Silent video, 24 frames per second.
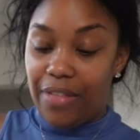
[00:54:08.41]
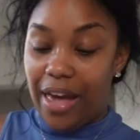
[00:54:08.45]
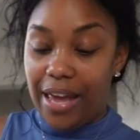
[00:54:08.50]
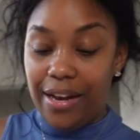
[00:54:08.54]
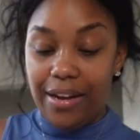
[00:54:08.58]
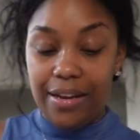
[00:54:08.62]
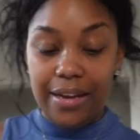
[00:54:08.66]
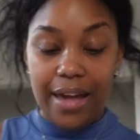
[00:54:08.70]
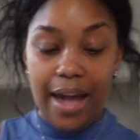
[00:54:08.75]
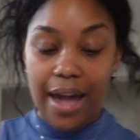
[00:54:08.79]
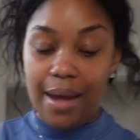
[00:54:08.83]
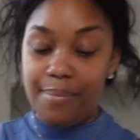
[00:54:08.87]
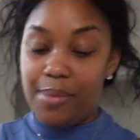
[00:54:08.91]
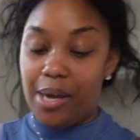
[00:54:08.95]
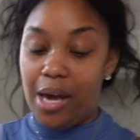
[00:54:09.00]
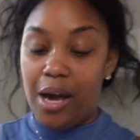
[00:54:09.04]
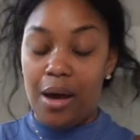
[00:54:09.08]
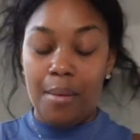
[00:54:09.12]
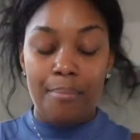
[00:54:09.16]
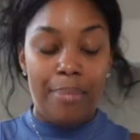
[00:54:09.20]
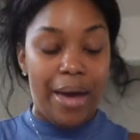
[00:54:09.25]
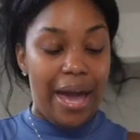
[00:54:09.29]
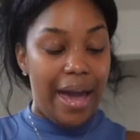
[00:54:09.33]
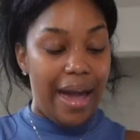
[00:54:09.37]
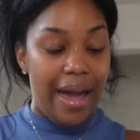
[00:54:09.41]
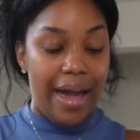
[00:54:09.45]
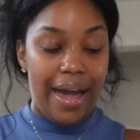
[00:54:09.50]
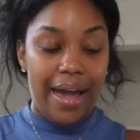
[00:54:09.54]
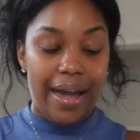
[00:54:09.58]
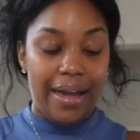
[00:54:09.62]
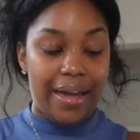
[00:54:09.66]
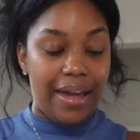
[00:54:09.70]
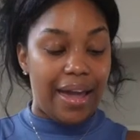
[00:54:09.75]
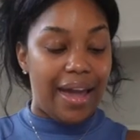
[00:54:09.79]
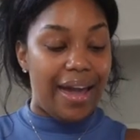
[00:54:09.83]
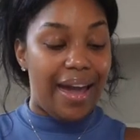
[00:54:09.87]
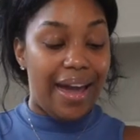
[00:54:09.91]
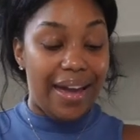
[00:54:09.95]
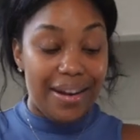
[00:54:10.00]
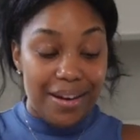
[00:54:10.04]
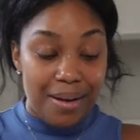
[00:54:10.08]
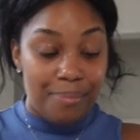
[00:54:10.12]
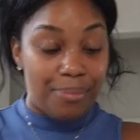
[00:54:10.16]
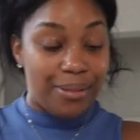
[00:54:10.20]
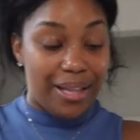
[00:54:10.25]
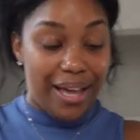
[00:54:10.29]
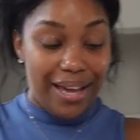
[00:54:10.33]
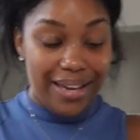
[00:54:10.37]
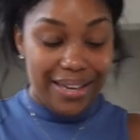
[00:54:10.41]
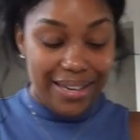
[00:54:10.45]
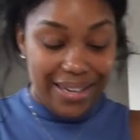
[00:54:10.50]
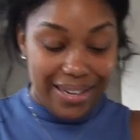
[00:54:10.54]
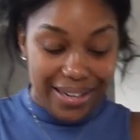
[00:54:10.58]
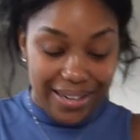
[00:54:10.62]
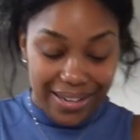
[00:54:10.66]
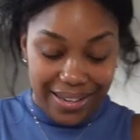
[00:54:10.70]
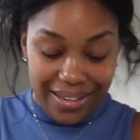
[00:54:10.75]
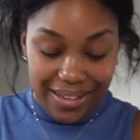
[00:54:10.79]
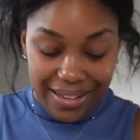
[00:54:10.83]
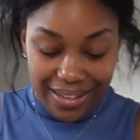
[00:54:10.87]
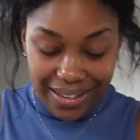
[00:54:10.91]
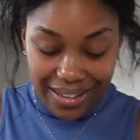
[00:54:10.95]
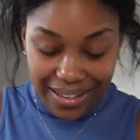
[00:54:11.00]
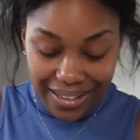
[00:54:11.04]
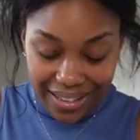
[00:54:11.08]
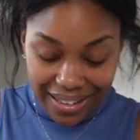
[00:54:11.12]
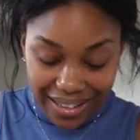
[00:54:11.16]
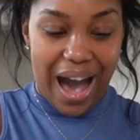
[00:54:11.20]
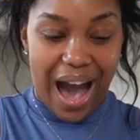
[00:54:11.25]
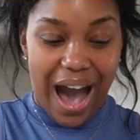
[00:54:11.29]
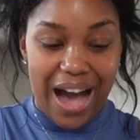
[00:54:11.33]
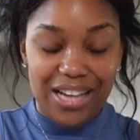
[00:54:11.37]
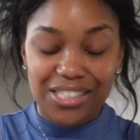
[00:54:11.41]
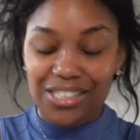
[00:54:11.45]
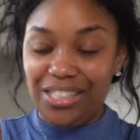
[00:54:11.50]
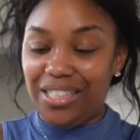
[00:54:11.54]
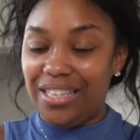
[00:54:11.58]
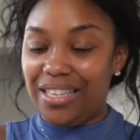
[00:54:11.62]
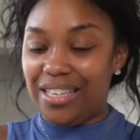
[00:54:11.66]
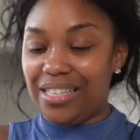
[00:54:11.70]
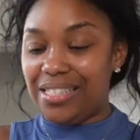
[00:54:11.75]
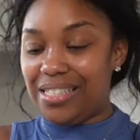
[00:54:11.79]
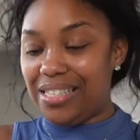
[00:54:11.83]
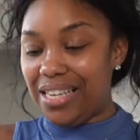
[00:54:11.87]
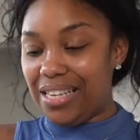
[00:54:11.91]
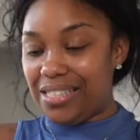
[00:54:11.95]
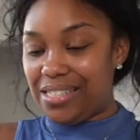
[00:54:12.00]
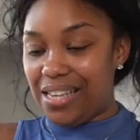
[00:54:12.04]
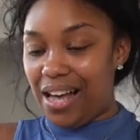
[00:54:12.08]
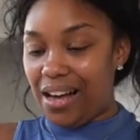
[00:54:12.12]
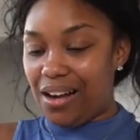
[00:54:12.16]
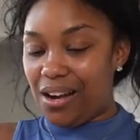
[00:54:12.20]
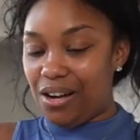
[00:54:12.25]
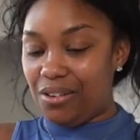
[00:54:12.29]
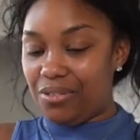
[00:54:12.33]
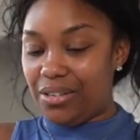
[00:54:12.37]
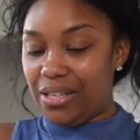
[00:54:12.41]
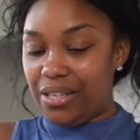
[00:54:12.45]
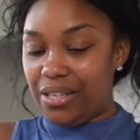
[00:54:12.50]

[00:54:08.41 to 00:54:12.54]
They done gave me a bag and a blanket. I should have did a TikTok on